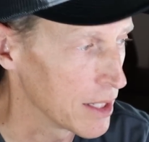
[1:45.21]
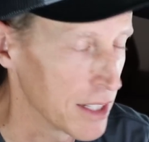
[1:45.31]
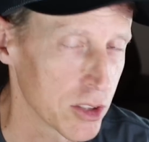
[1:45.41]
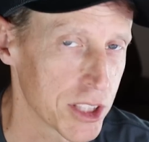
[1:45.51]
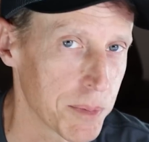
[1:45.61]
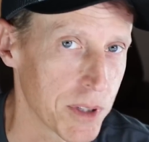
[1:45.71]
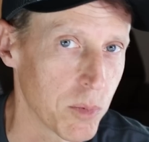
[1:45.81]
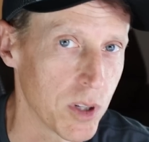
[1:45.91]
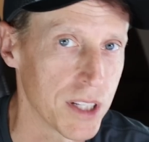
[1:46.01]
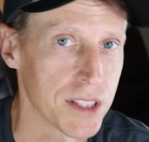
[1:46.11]
Neil
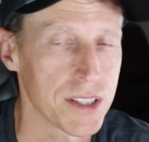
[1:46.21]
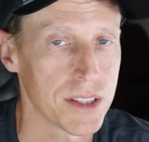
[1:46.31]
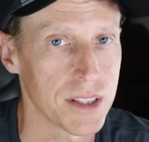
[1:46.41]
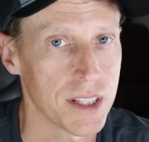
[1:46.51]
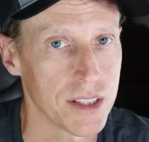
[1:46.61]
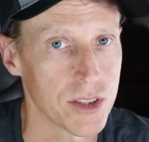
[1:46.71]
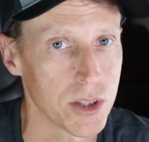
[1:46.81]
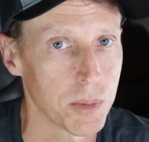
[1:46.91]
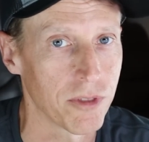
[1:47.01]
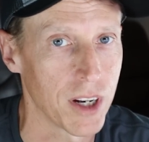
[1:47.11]
Tipton was his
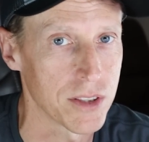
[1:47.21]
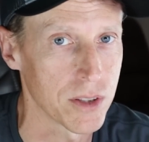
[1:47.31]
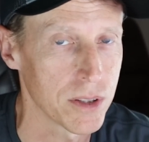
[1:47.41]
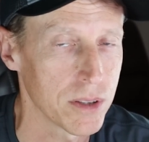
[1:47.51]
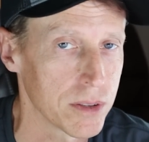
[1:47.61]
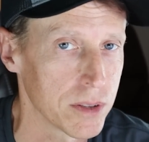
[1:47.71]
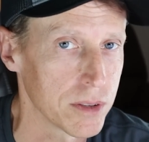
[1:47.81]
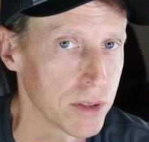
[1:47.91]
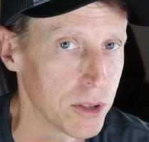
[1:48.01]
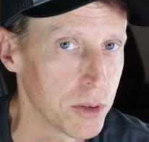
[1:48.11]
supervisor,
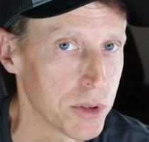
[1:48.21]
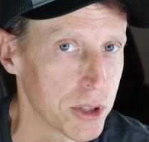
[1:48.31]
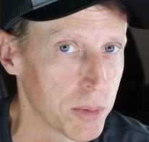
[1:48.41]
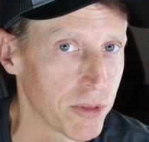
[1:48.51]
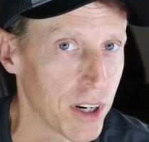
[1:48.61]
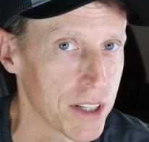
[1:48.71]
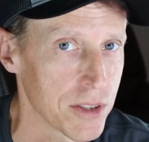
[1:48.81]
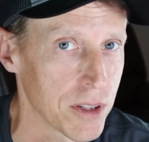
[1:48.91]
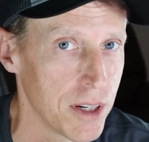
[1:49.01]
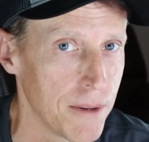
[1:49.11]
Lue's
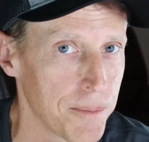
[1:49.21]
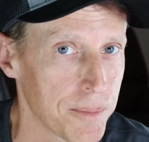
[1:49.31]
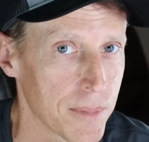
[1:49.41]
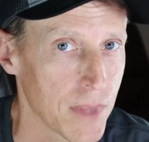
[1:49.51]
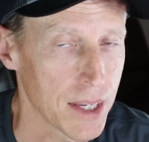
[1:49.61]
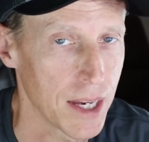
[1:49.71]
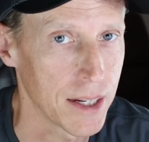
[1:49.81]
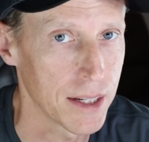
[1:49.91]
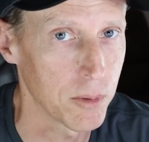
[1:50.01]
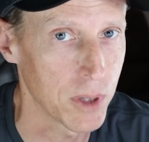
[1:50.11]
supervisor,
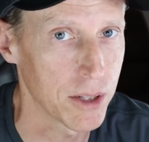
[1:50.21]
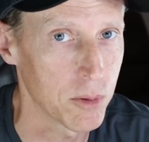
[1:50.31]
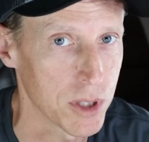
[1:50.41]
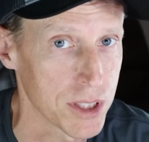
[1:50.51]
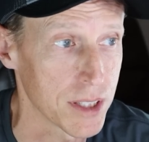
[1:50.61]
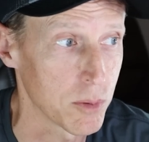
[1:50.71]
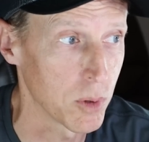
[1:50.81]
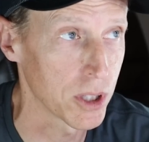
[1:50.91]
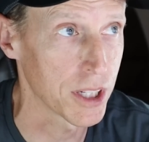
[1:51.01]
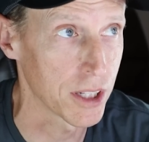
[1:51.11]
when he was
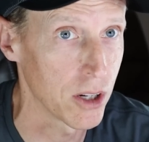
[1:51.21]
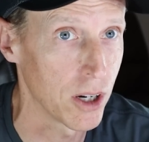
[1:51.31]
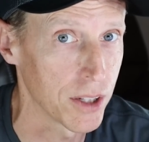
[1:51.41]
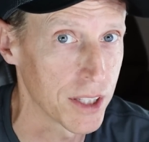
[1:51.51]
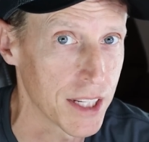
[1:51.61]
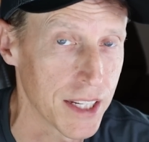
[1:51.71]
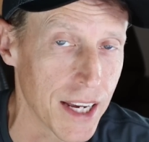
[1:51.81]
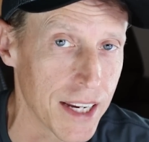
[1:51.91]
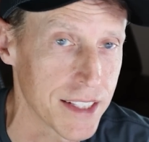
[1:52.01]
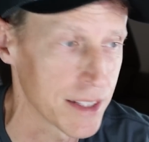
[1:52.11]
working on
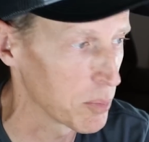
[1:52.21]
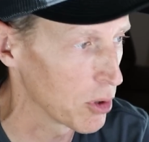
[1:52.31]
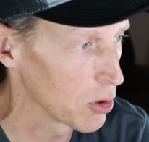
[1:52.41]
the ATIP